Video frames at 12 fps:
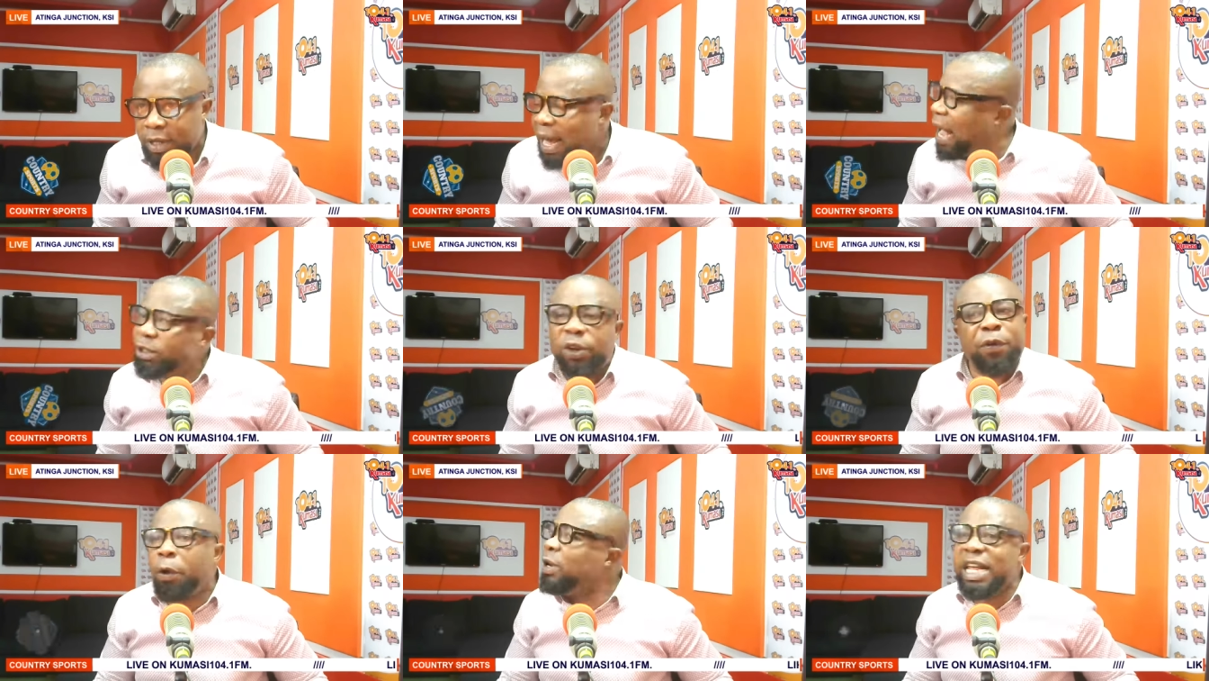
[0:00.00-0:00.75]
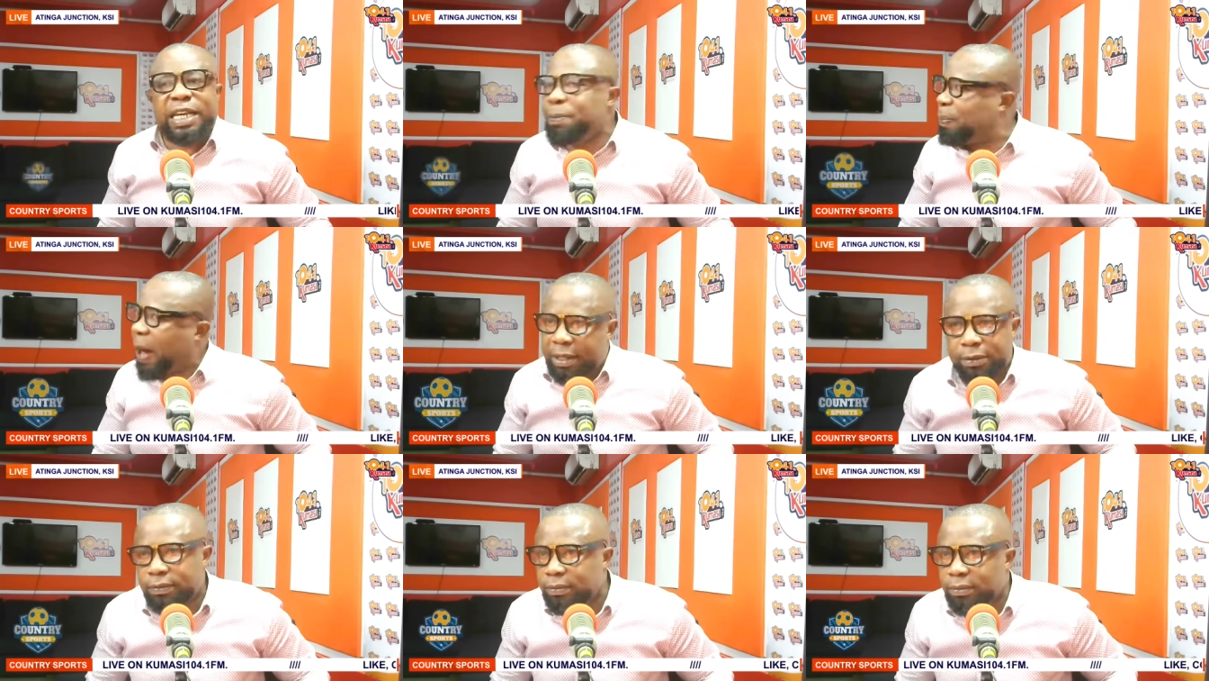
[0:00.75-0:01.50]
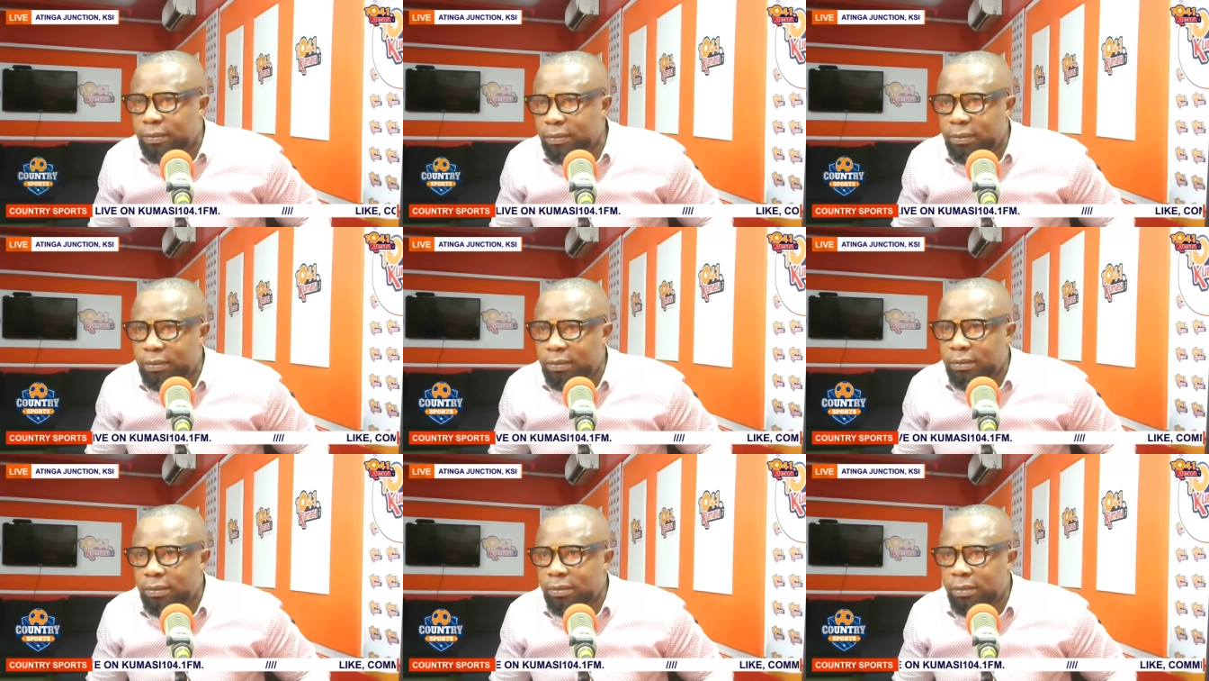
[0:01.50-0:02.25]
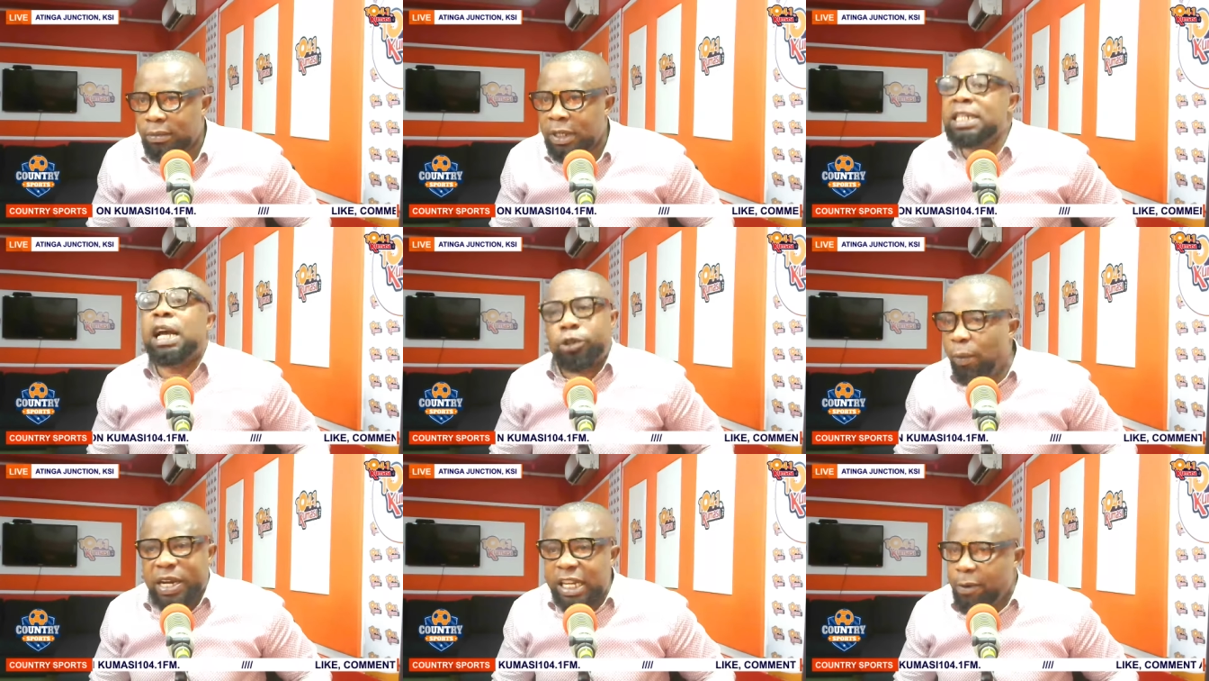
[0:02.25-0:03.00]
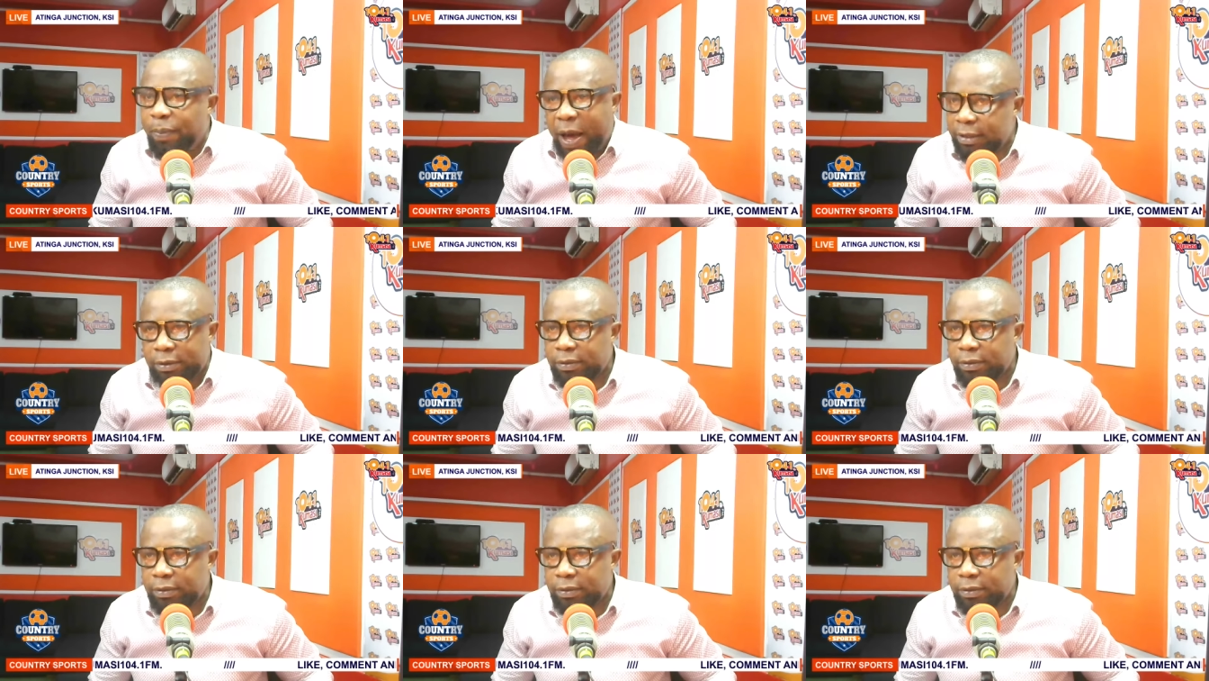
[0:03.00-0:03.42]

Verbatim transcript: How's the fuck with Nikipa? Oh, yes, Omunikipa.